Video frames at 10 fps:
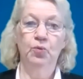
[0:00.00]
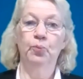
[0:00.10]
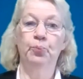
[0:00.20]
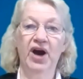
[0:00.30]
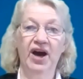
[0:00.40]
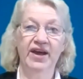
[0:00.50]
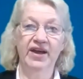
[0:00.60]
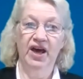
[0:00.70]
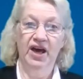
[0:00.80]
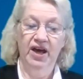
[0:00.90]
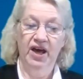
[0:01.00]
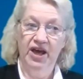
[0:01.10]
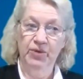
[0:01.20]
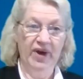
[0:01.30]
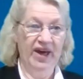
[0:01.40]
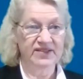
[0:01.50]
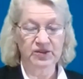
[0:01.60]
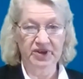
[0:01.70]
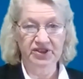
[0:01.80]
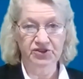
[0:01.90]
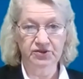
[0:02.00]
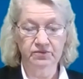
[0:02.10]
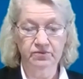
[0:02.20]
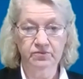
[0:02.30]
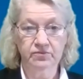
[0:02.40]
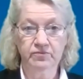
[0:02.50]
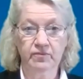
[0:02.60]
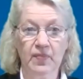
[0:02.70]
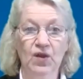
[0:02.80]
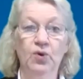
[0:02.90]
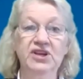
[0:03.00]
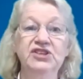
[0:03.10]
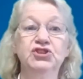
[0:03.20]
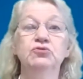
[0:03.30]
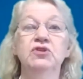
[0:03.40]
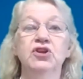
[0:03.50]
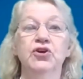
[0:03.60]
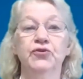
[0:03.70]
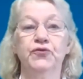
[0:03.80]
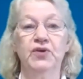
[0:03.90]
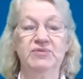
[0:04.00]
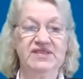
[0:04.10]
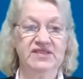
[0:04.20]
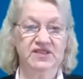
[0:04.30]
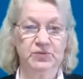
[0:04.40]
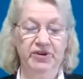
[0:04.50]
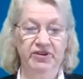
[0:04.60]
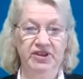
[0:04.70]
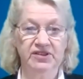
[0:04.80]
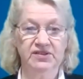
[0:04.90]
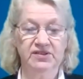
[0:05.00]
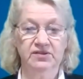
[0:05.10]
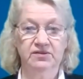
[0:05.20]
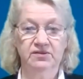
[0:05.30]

by a bad speech. What did you learn from this experience?